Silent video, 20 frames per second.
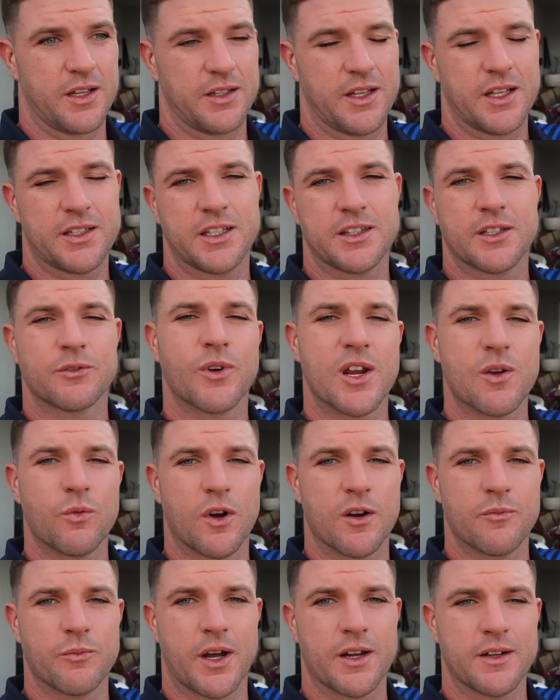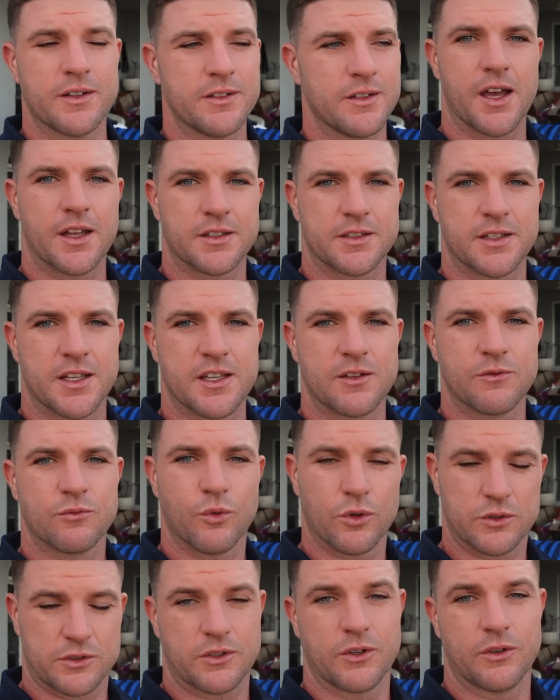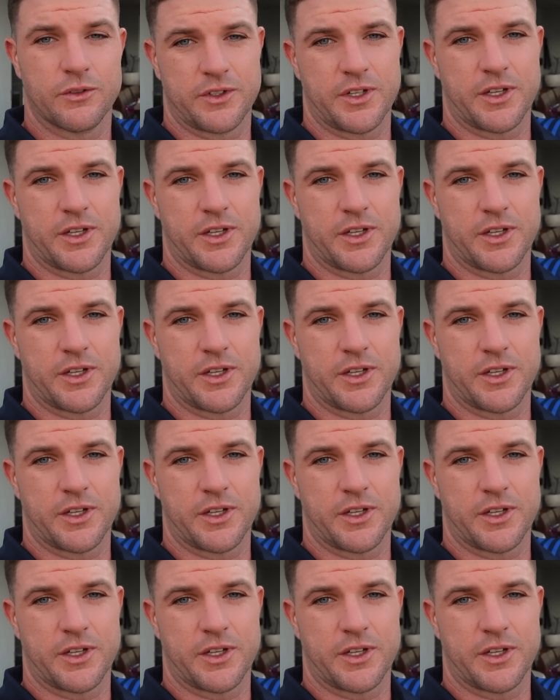Let's hit the rewind button and see what's gone